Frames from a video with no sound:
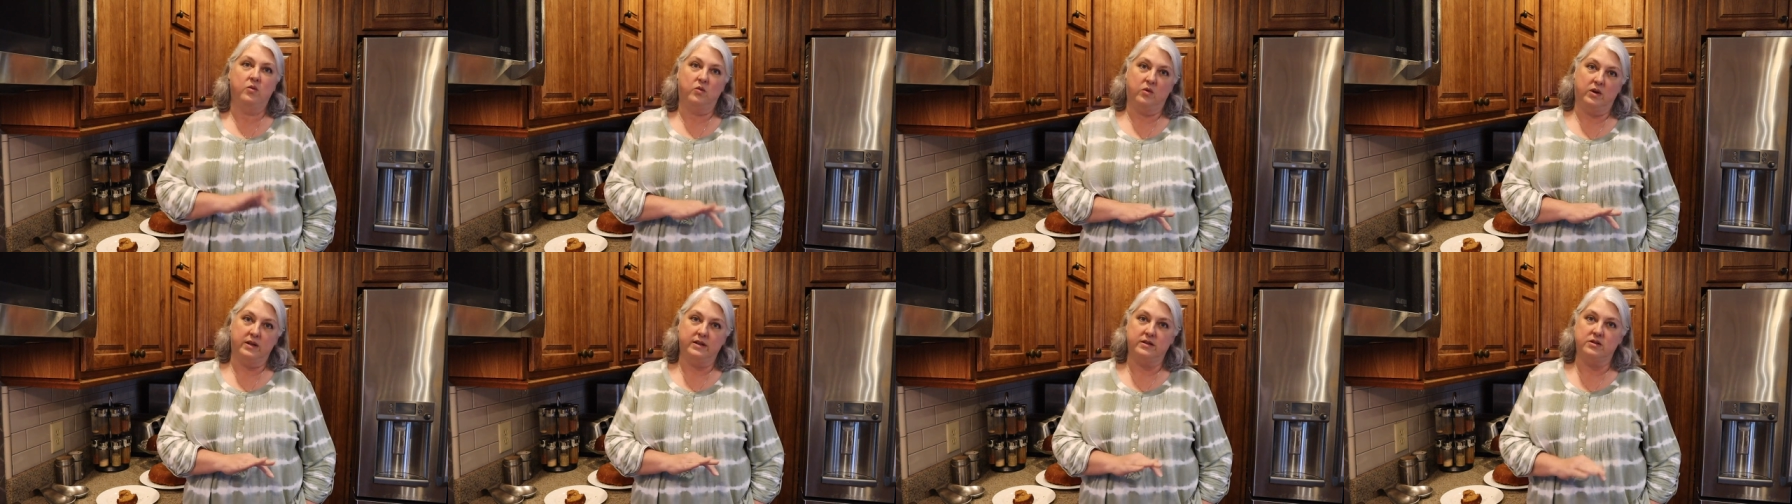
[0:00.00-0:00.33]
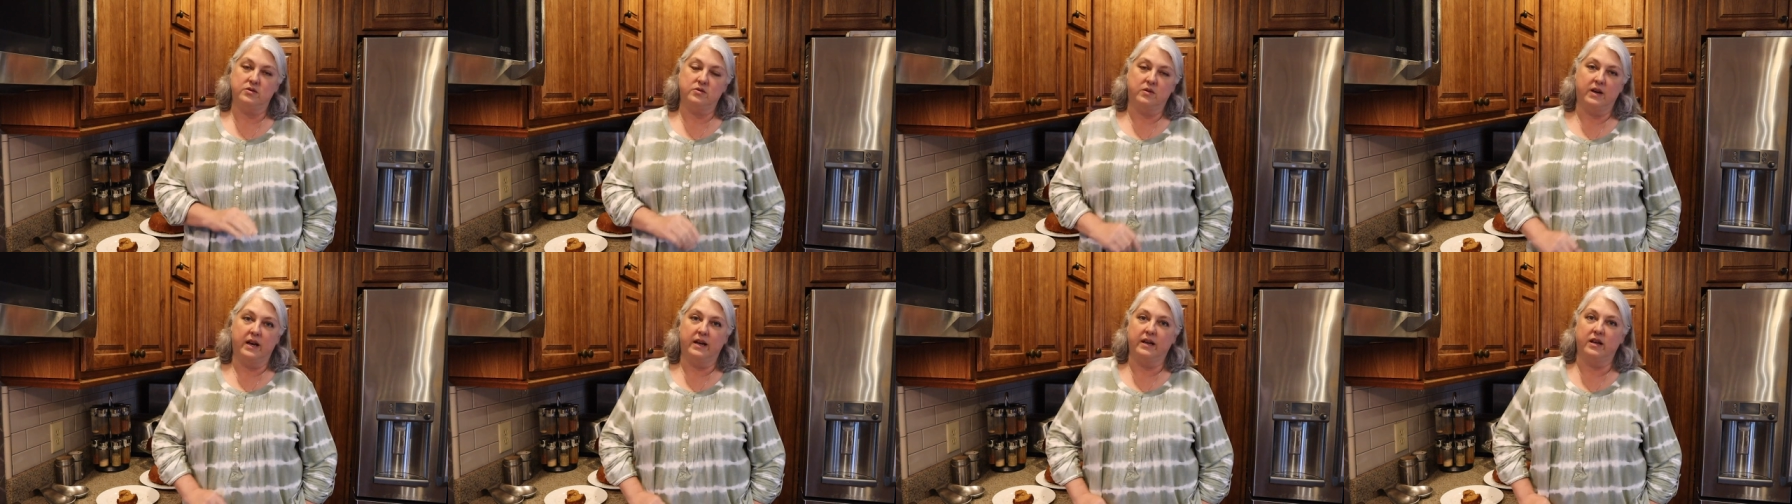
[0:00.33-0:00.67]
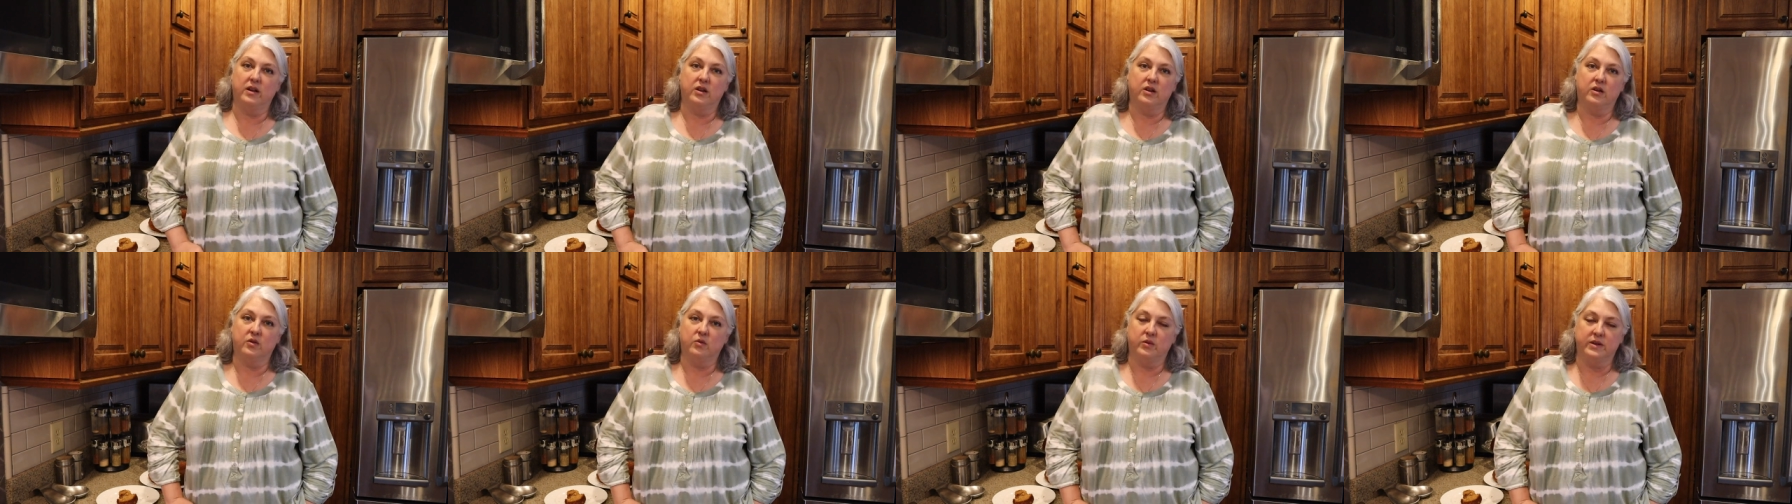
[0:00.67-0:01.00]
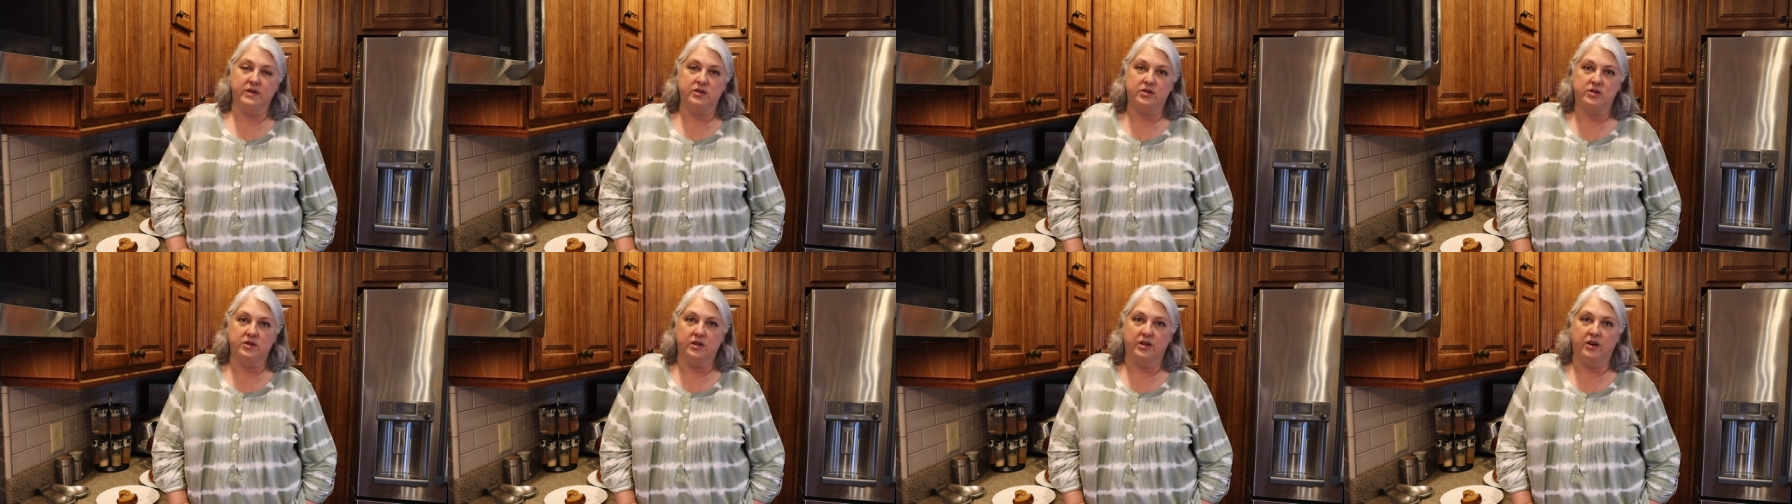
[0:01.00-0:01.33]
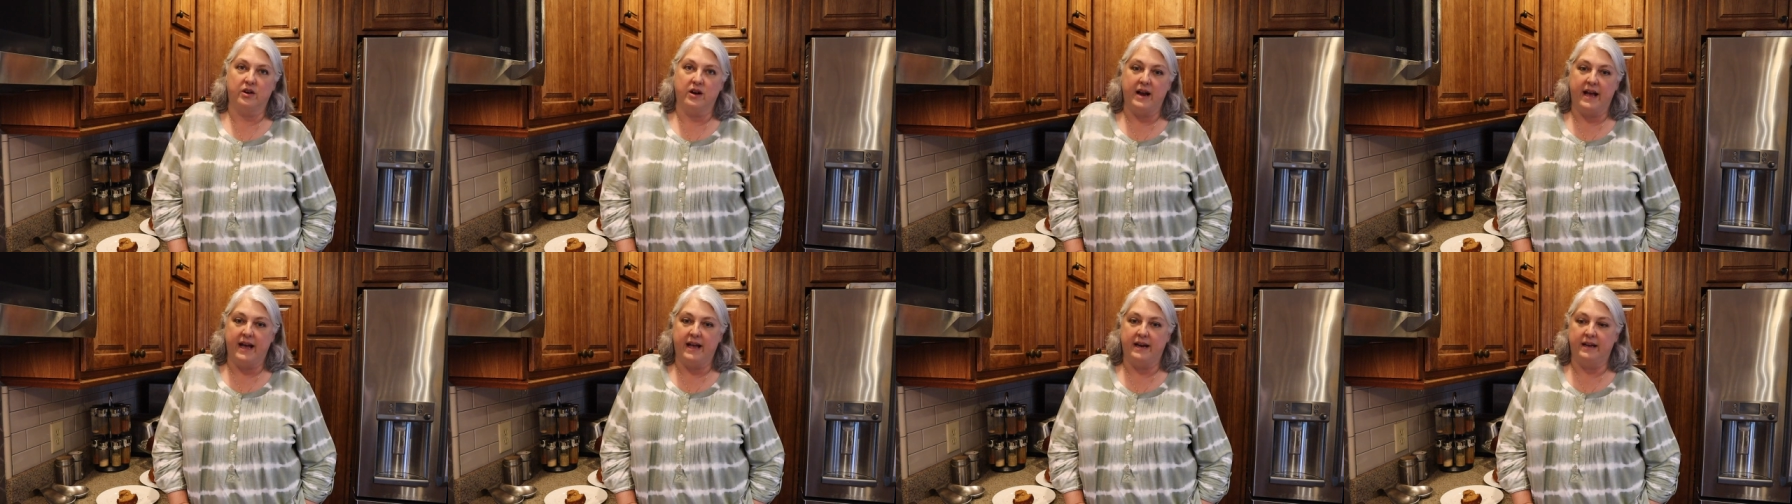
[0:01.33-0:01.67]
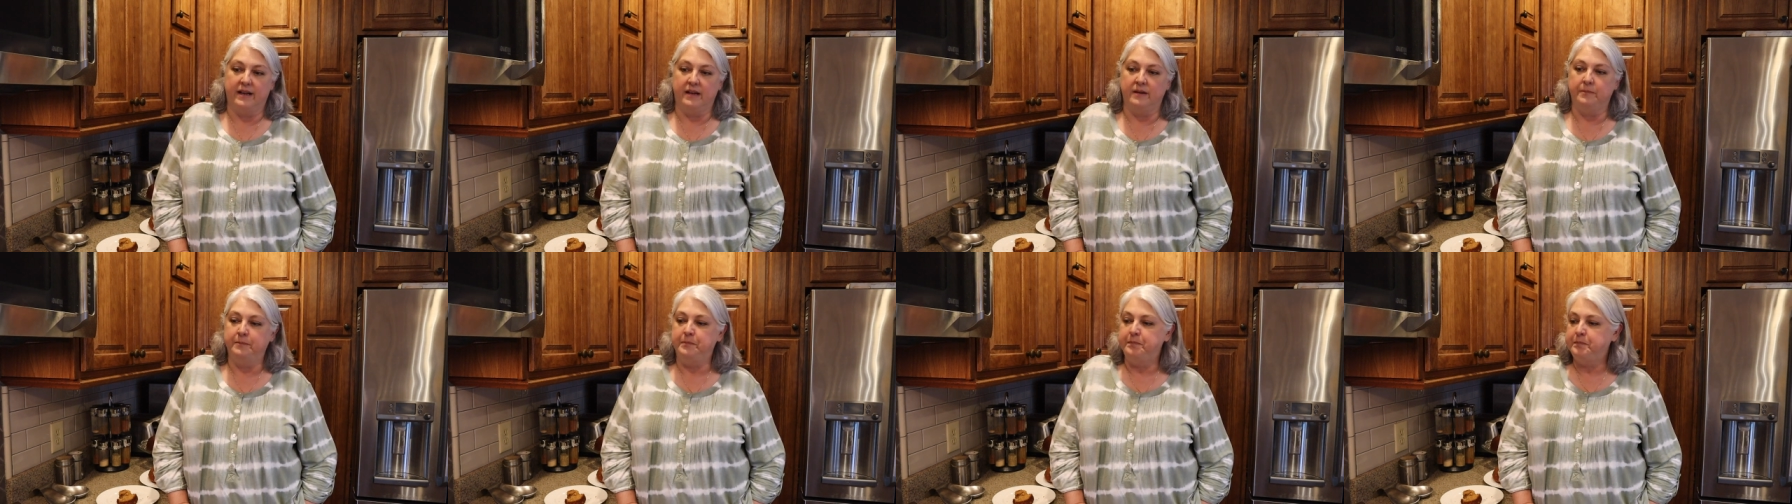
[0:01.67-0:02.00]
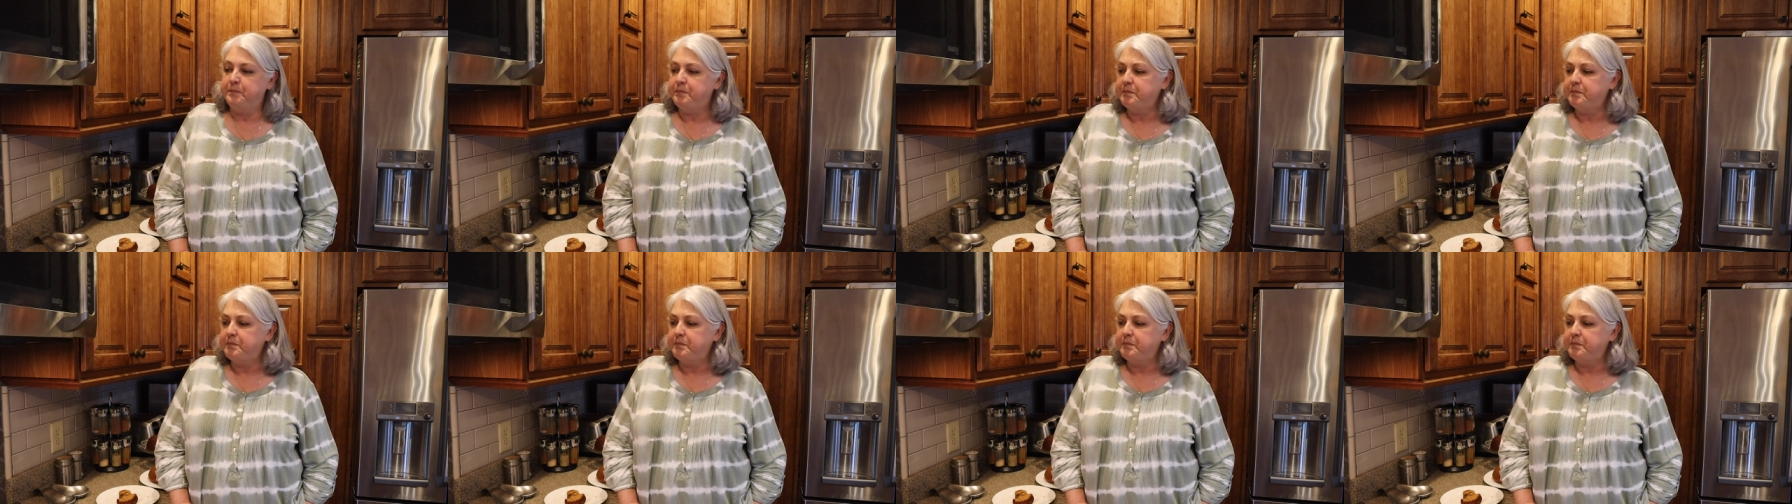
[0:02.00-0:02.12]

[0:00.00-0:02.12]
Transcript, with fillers: One is regular with sugar added.